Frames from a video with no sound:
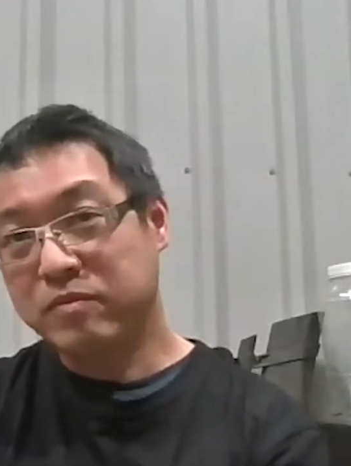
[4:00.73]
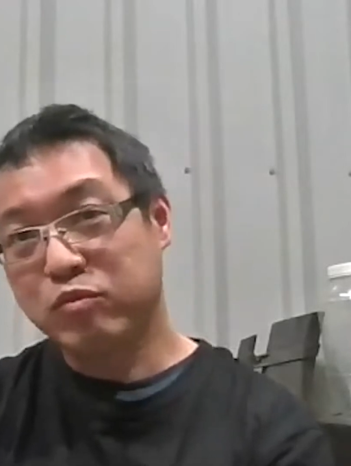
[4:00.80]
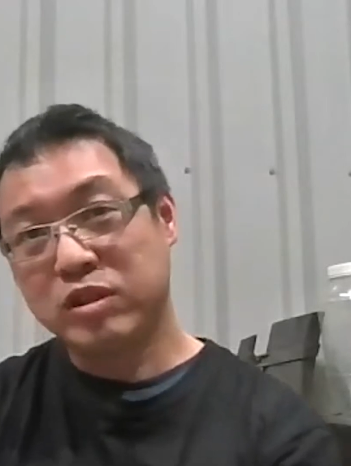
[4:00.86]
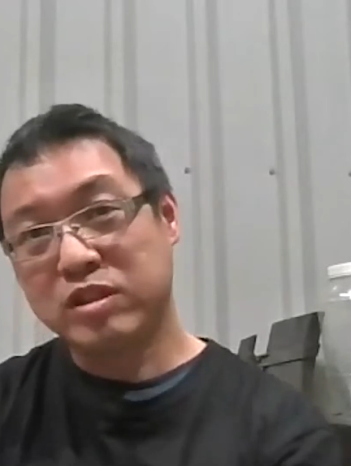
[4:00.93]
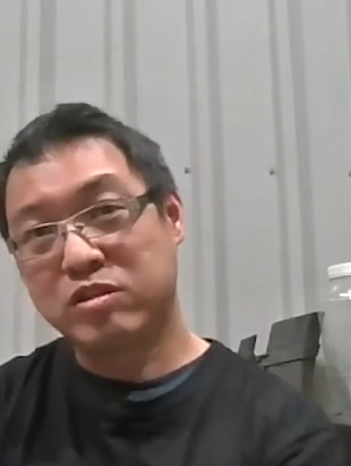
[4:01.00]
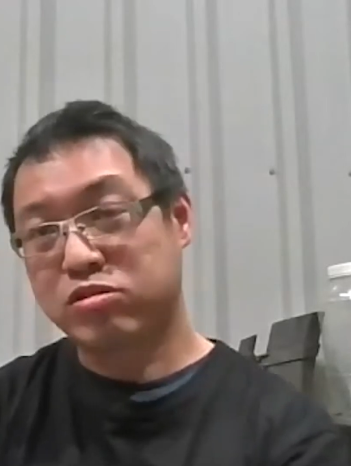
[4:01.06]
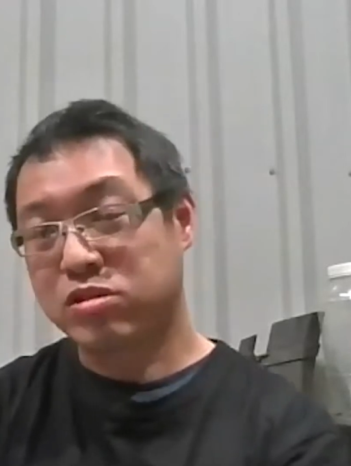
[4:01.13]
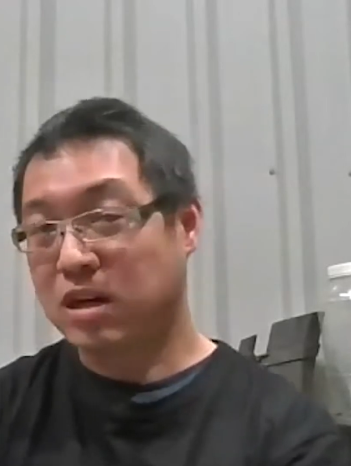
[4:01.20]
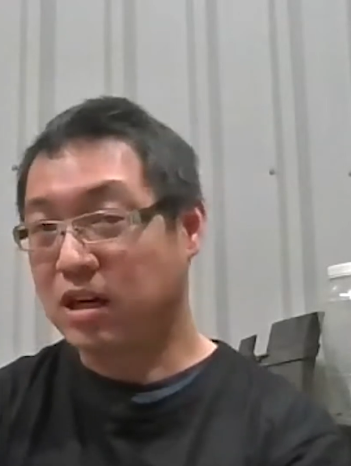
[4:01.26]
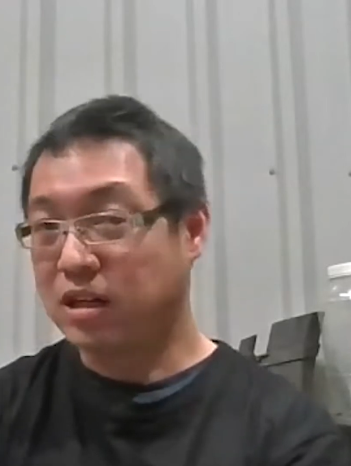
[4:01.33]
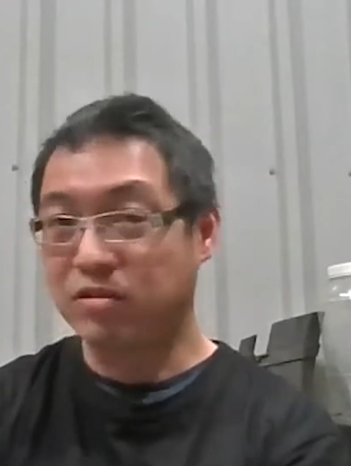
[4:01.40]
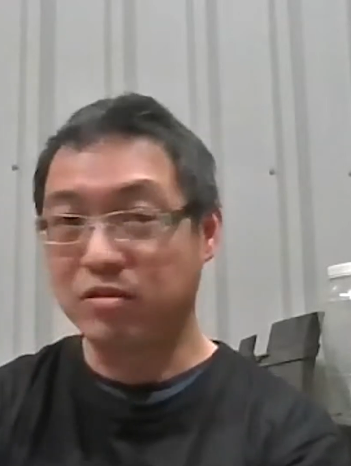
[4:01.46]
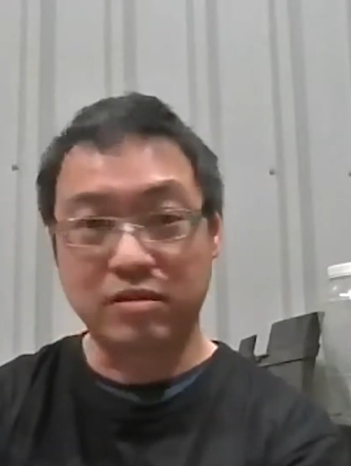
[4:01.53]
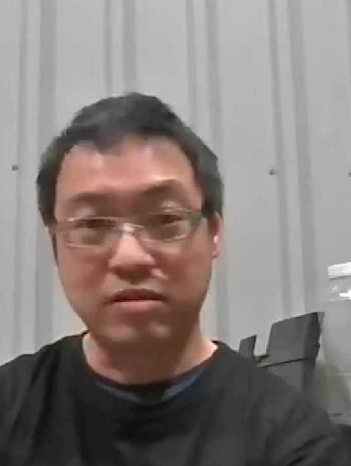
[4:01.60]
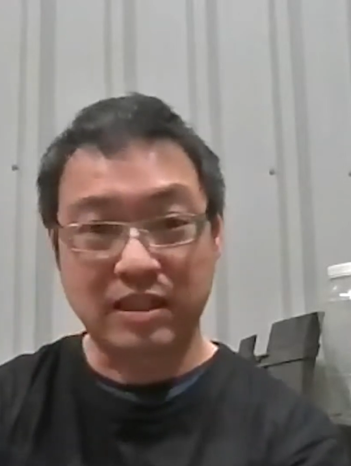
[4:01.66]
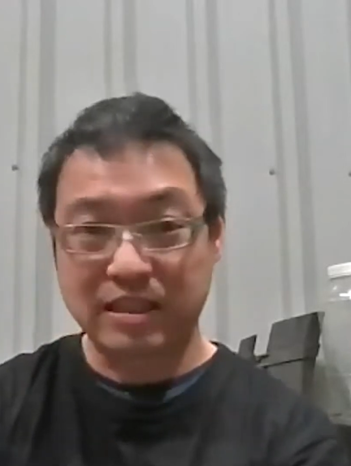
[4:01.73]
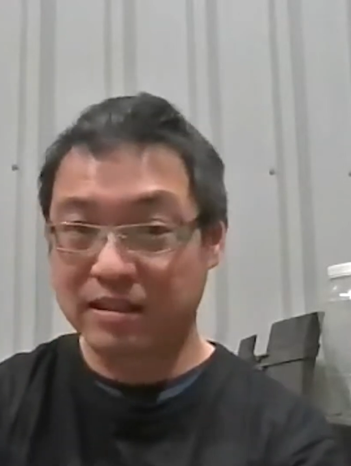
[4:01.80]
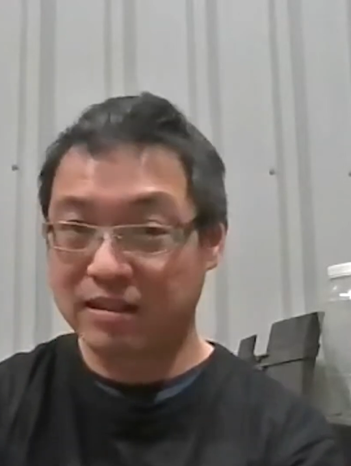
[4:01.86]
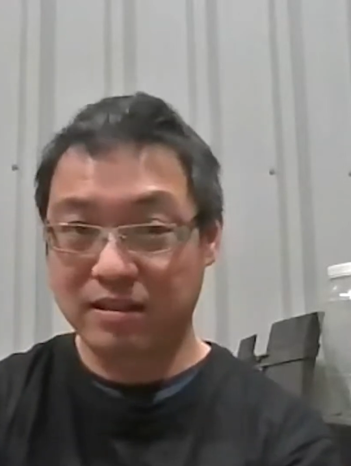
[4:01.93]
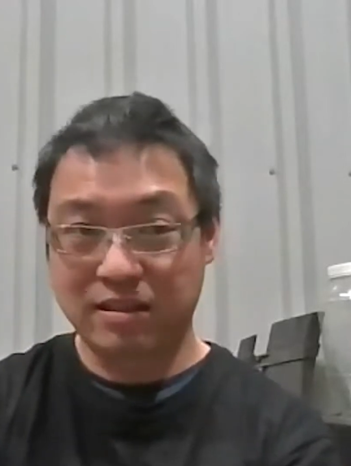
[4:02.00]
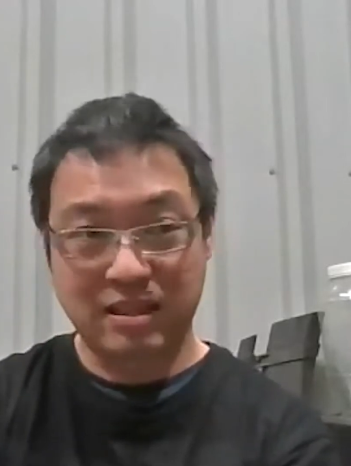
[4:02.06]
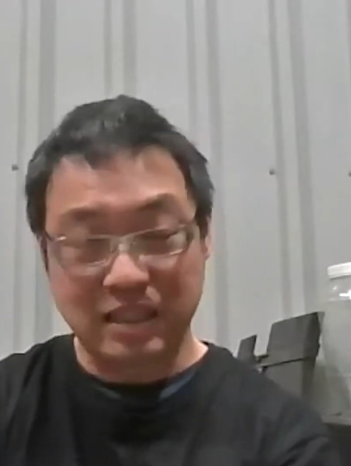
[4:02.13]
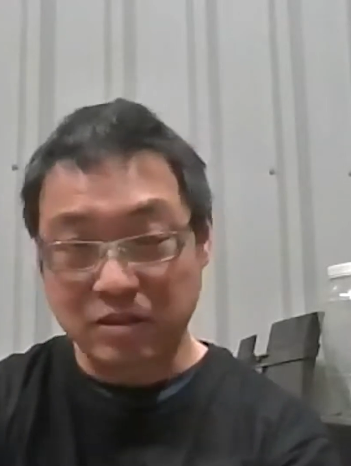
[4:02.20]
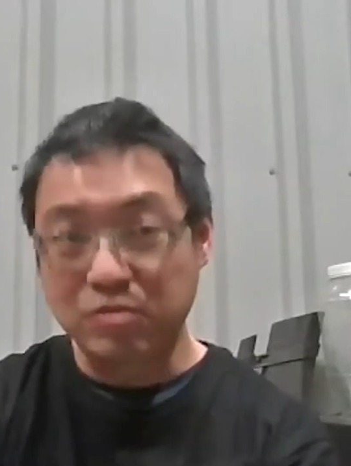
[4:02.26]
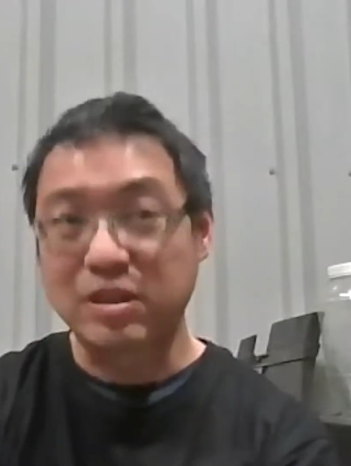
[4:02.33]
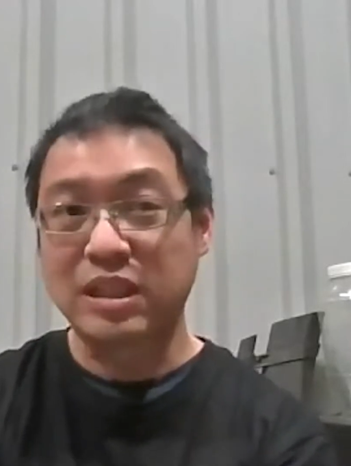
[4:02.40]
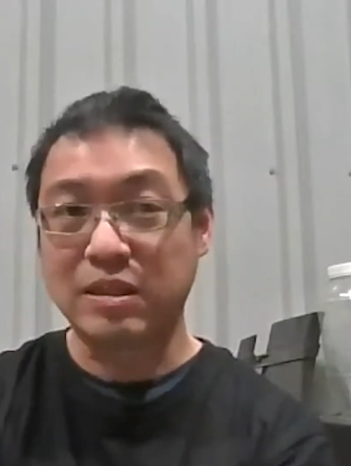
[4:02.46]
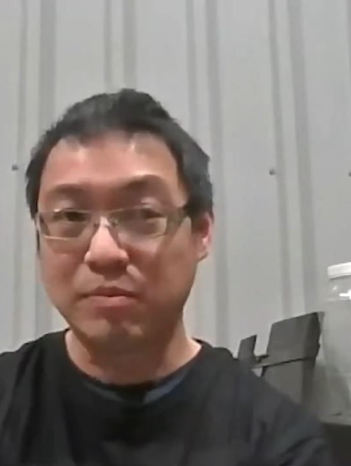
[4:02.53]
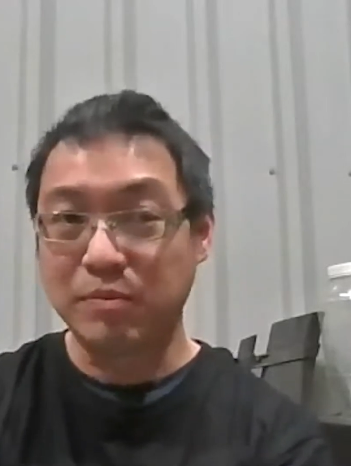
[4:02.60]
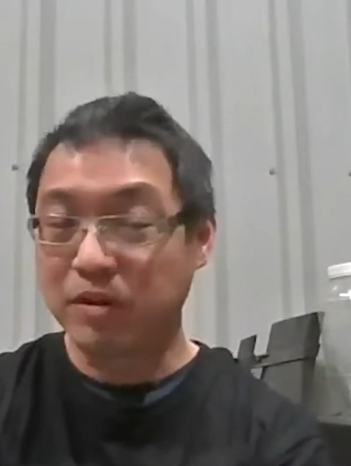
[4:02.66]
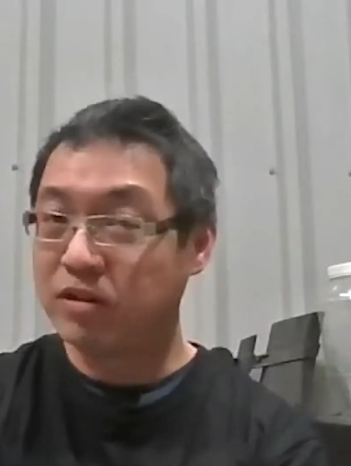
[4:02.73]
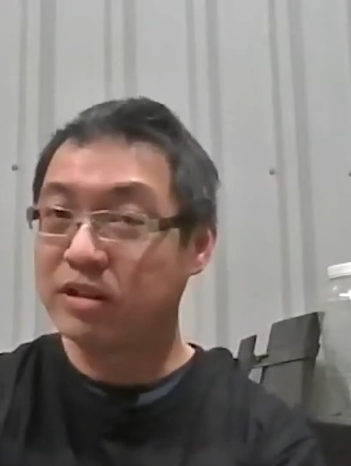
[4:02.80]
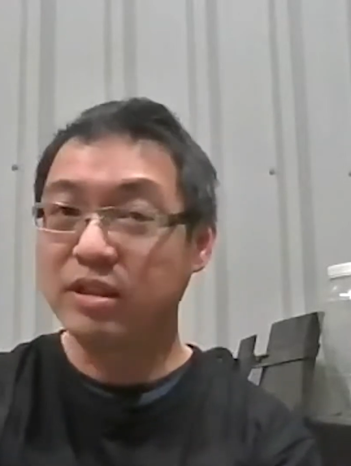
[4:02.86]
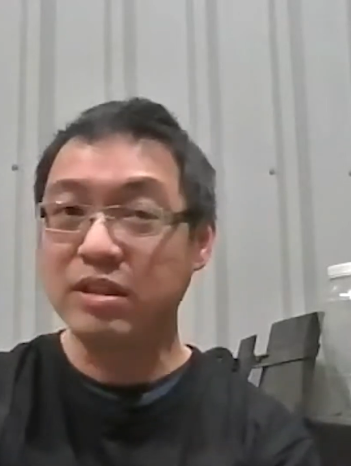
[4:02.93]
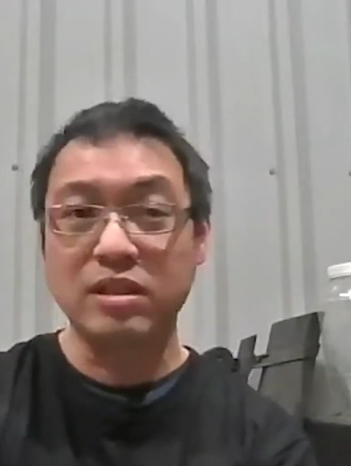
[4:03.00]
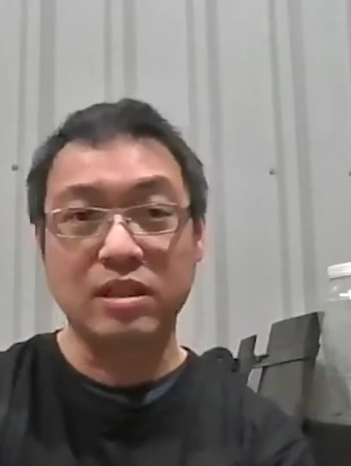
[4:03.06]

We try to still keep on it.